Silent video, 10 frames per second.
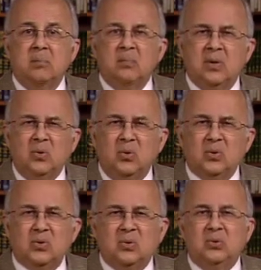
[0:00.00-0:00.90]
but
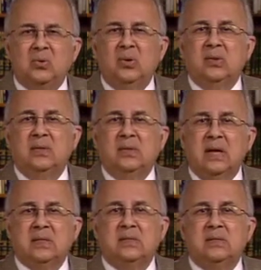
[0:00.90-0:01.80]
also all the
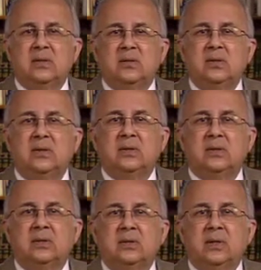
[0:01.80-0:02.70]
dust, the dirt,
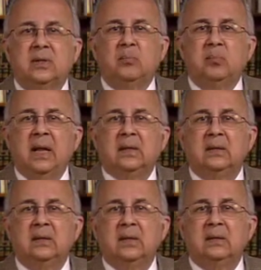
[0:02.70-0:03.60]
and the blood
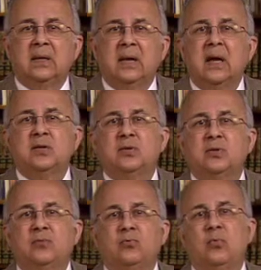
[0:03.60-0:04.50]
and the clashes
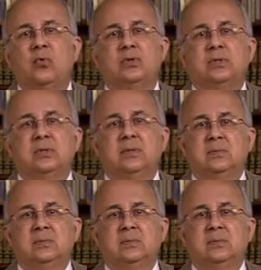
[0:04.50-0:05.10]
of wars.